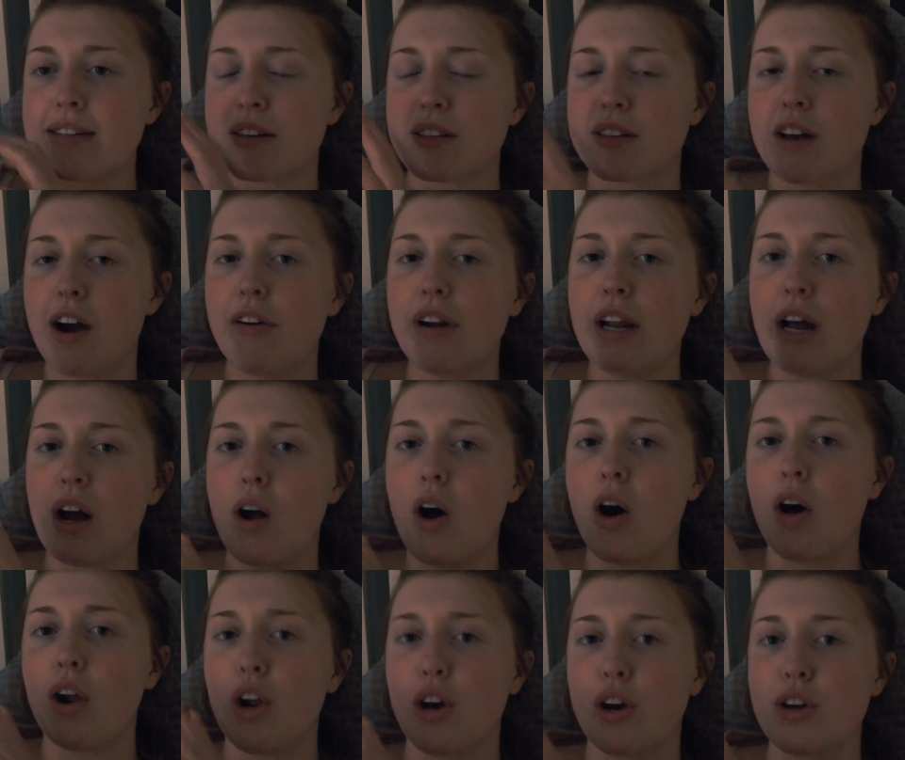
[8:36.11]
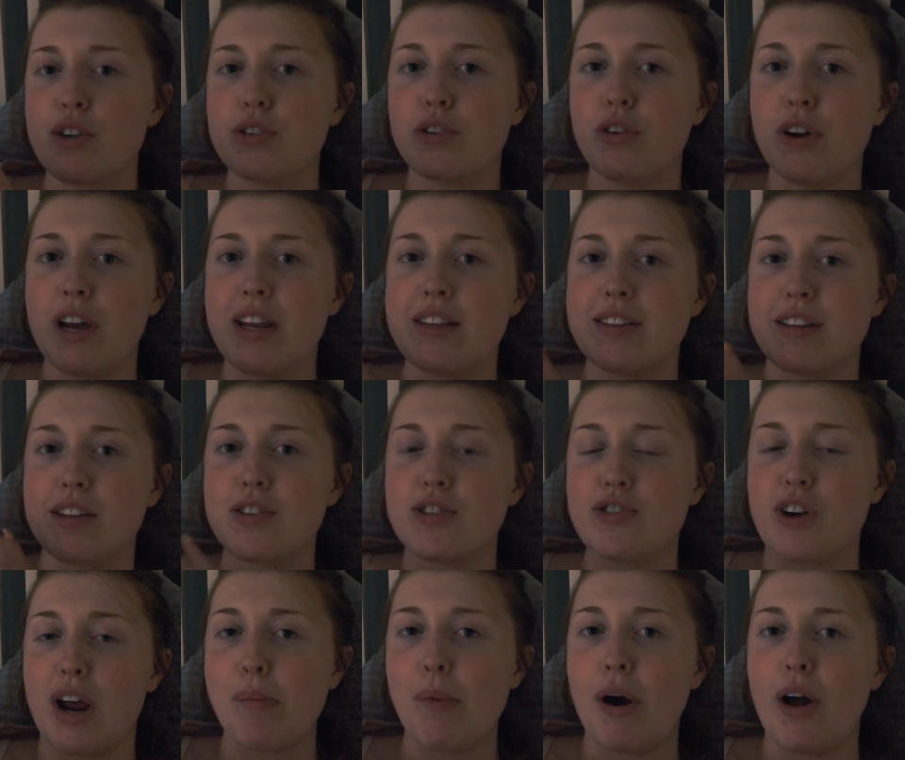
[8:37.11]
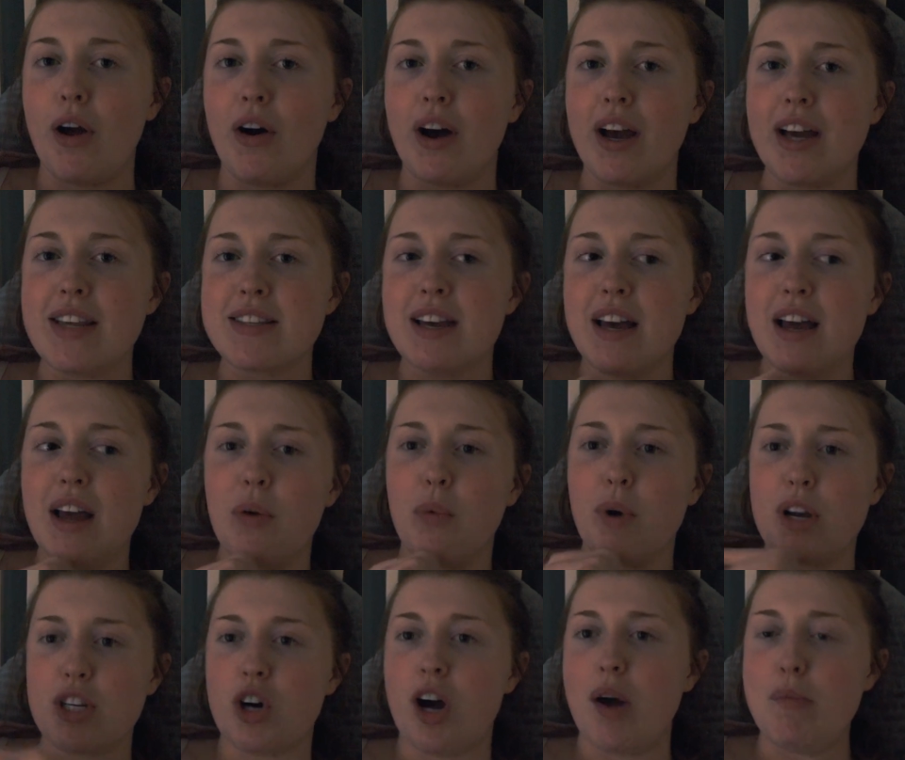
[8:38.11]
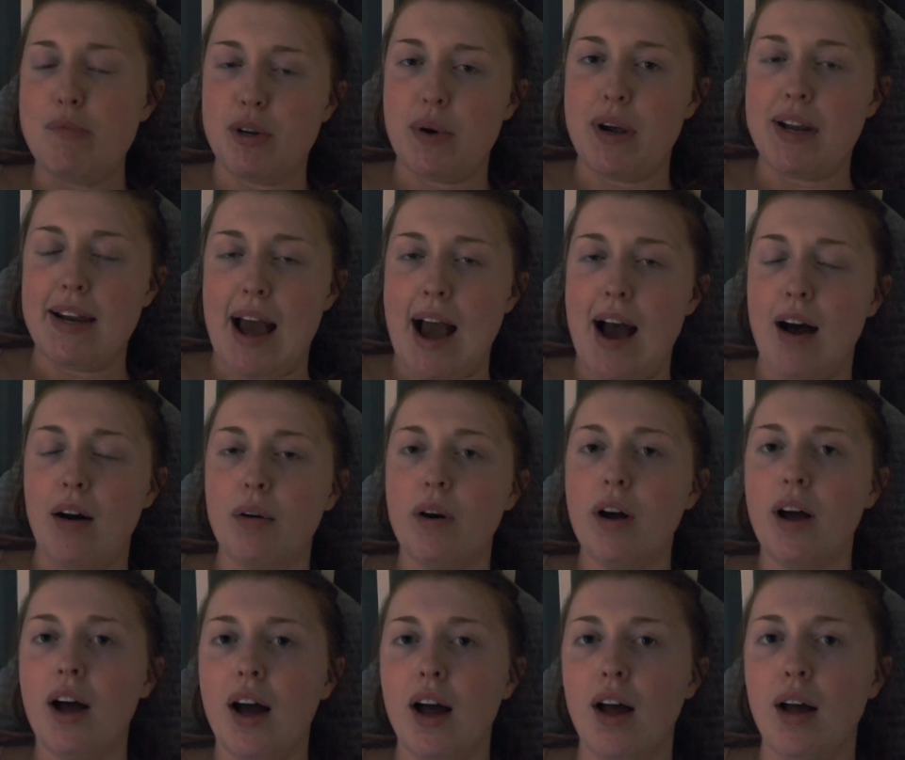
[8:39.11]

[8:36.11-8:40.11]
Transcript: because currently I can't look at screens and strain my eyes, which I'm doing now.